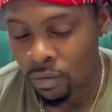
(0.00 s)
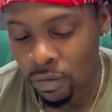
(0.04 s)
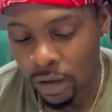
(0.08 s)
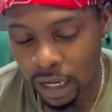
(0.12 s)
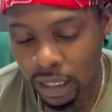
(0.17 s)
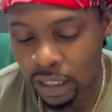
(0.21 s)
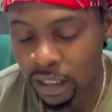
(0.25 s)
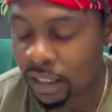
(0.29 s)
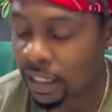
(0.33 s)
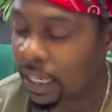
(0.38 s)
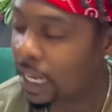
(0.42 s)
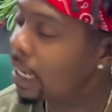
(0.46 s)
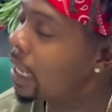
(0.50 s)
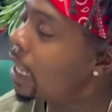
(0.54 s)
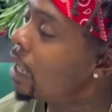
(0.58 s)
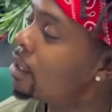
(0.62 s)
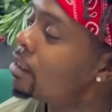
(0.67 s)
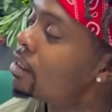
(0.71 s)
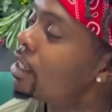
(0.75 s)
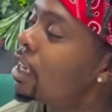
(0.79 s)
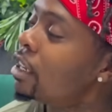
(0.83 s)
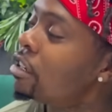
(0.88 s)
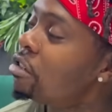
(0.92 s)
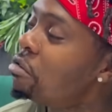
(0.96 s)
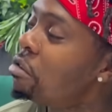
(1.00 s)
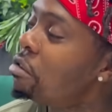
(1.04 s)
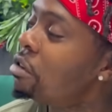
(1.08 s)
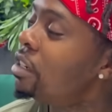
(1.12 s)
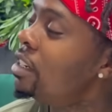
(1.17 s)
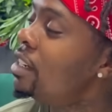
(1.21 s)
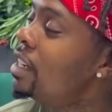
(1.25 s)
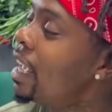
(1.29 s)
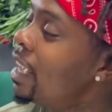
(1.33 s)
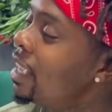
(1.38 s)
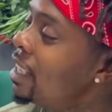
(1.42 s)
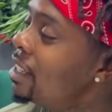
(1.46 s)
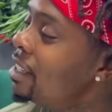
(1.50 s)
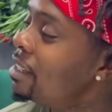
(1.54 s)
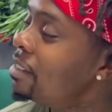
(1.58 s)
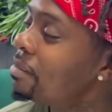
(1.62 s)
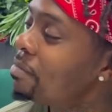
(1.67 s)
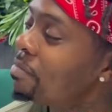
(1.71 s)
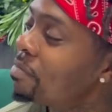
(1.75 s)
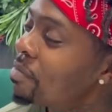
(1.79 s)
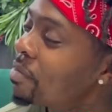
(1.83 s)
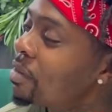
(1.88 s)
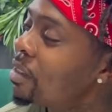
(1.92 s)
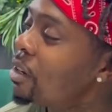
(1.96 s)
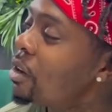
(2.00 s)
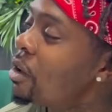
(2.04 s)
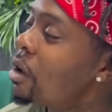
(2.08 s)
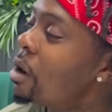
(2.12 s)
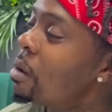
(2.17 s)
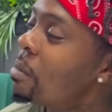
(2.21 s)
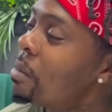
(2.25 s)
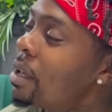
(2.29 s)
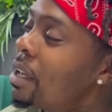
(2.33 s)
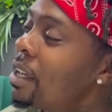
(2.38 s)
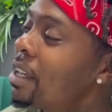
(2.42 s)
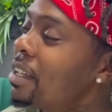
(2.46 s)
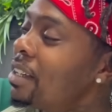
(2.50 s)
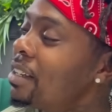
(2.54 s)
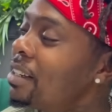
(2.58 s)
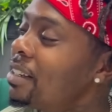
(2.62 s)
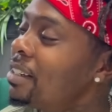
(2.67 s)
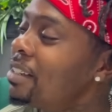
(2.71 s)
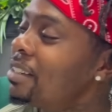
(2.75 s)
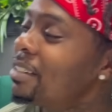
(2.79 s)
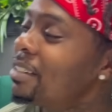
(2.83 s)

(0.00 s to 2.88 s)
I decided I'd take you on a date. You know what I mean?